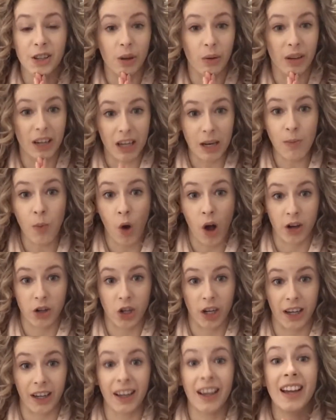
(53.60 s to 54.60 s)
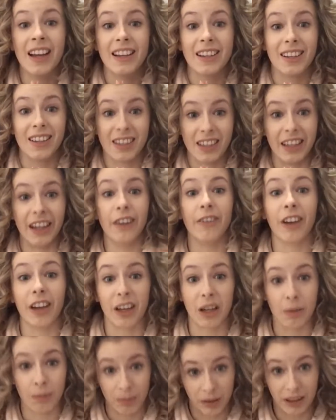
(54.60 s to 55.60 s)
keep watching to see if I
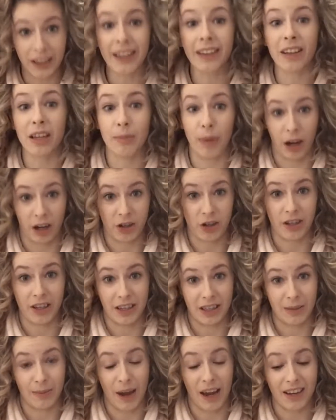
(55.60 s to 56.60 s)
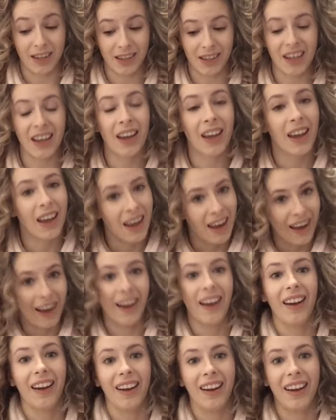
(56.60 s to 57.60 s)
completely botch this mess.
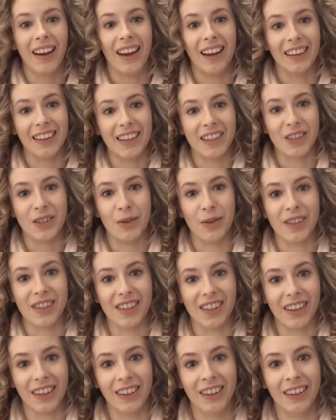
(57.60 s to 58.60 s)
And let's do this thing.